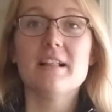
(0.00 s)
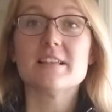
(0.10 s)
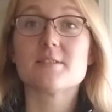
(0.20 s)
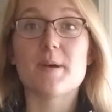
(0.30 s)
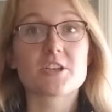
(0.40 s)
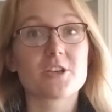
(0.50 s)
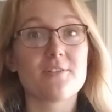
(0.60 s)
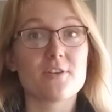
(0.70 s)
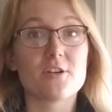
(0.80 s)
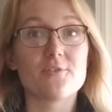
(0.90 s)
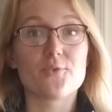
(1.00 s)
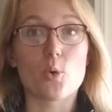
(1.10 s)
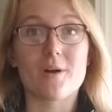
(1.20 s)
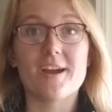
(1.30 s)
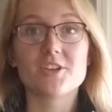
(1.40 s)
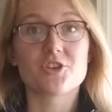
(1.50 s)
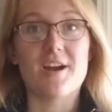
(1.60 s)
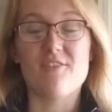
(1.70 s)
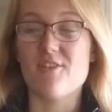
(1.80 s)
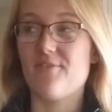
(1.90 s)
especially if you're in 4-H or
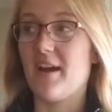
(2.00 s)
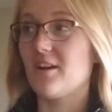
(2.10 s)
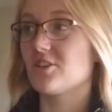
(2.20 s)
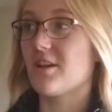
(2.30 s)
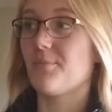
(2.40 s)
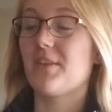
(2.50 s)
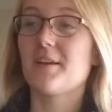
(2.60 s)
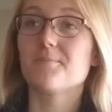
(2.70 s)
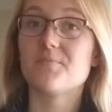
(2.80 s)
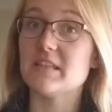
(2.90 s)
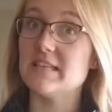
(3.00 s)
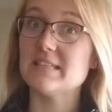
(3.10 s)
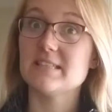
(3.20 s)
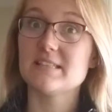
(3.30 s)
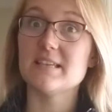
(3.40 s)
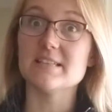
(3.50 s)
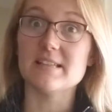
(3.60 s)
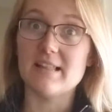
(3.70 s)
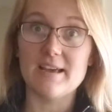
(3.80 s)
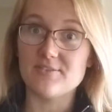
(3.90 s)
FFA or something, this is a
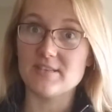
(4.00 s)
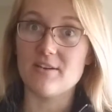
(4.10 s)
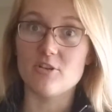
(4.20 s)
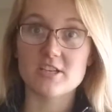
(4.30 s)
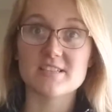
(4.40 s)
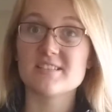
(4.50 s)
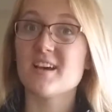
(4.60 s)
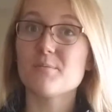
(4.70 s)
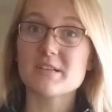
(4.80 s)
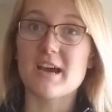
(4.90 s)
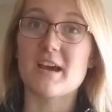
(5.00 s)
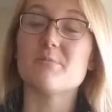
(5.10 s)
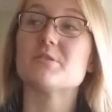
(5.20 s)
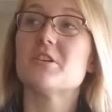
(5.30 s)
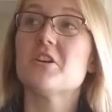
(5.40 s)
lifesaver, because sometimes